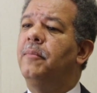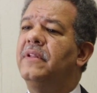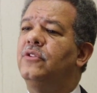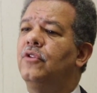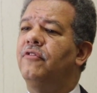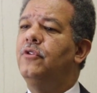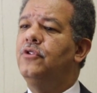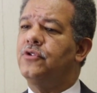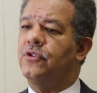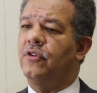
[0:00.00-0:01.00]
up into the
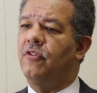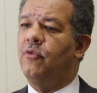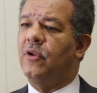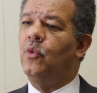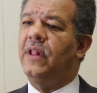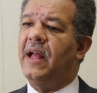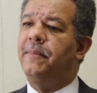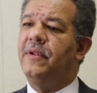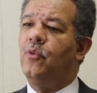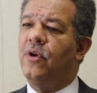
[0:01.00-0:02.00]
future of what will
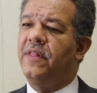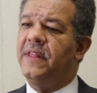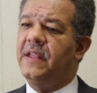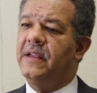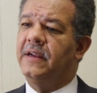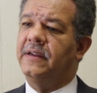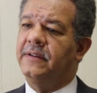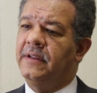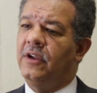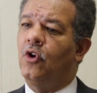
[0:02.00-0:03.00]
happen when the
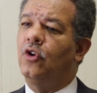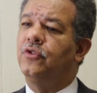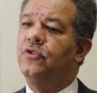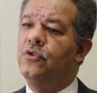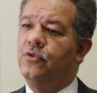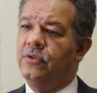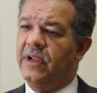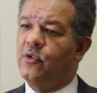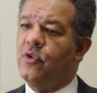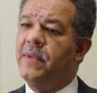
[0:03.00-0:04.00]
Cotonou
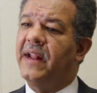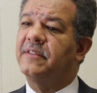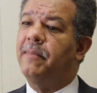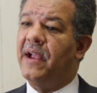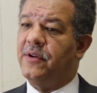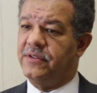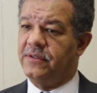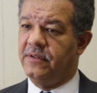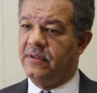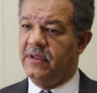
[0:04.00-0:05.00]
Agreement expires
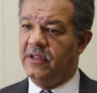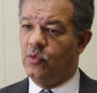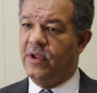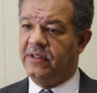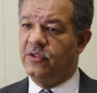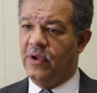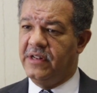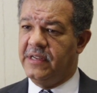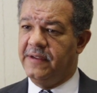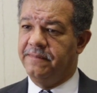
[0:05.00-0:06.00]
in
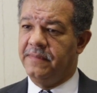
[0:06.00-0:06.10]
2020.